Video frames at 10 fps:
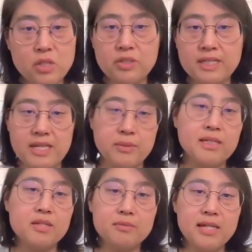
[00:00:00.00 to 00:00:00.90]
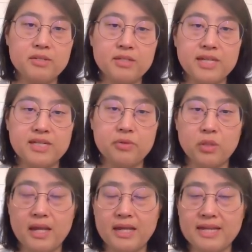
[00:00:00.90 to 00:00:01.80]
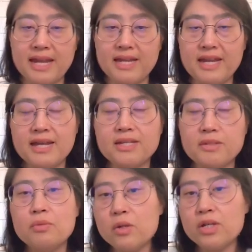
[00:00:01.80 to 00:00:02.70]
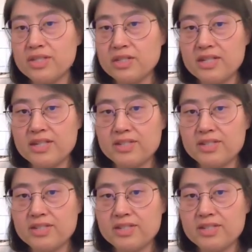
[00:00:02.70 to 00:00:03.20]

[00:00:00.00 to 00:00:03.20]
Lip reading: overstepping the boundaries of what our data can support.